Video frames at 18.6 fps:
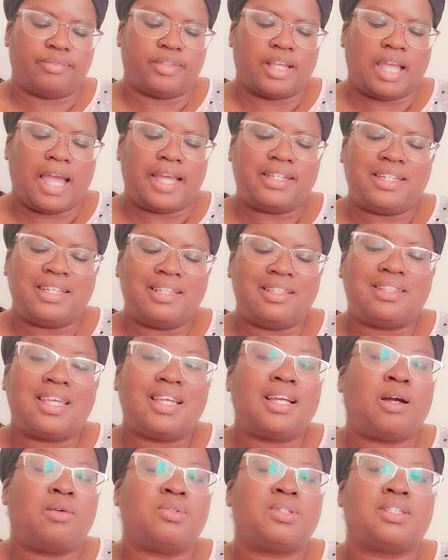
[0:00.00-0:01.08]
I didn't
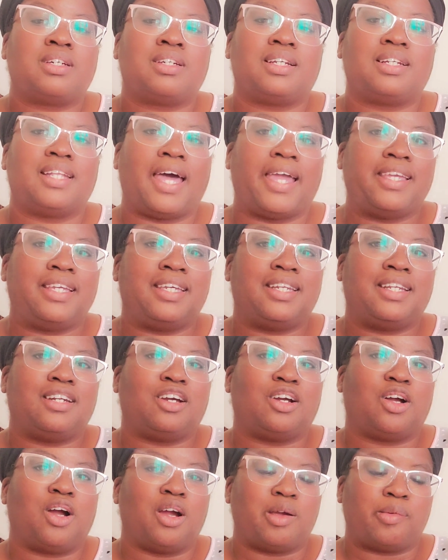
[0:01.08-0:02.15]
think I was gonna like it in
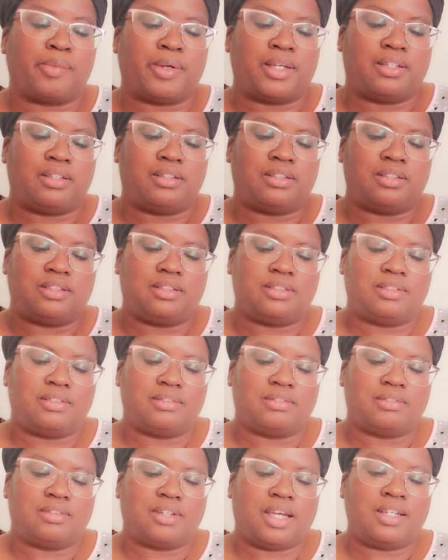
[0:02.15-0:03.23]
a garment,
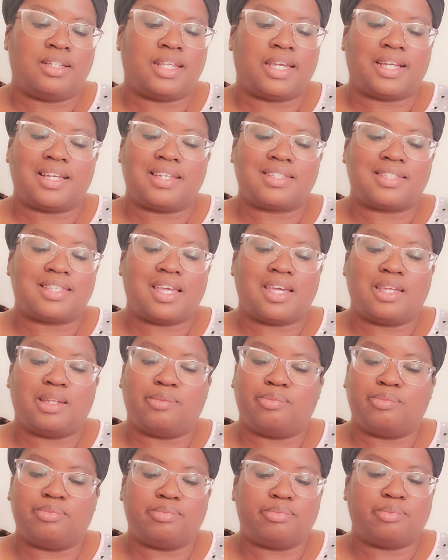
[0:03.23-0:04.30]
and like I
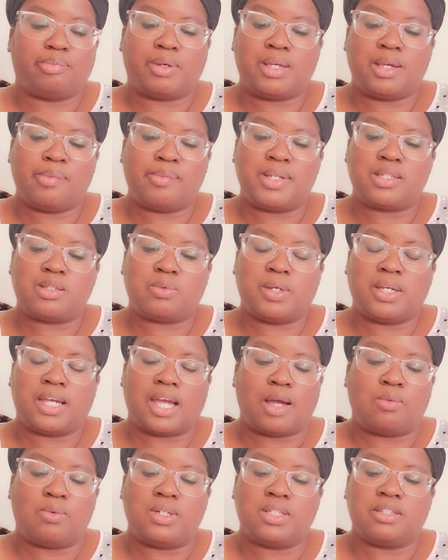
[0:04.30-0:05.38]
said, PMS week,
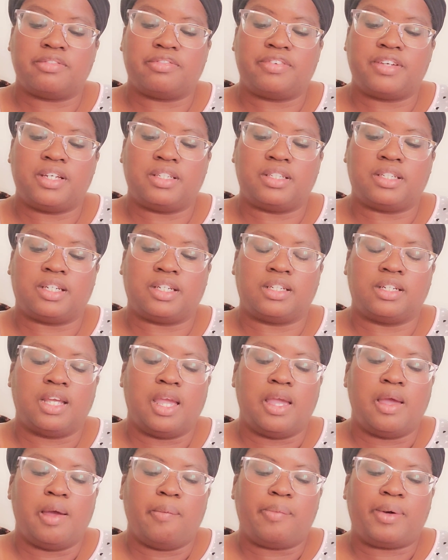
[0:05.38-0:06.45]
I wasn't feeling it.
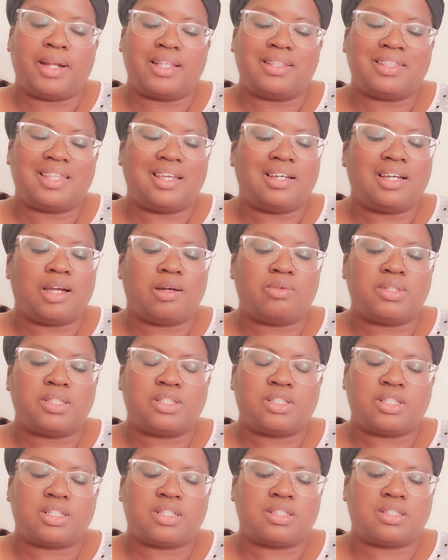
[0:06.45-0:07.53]
But I think I was
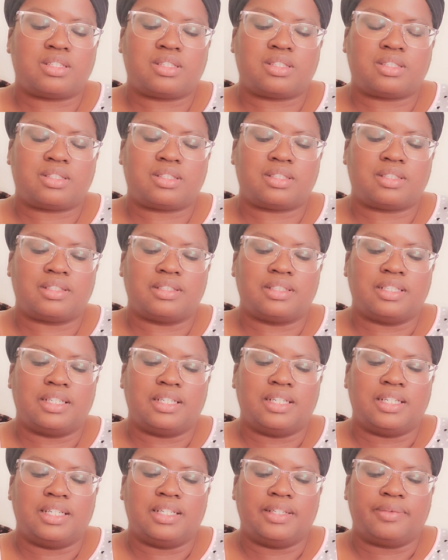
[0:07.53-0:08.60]
just,
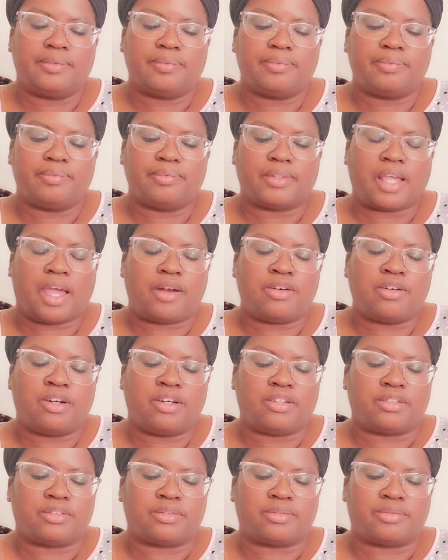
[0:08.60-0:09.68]
I don't know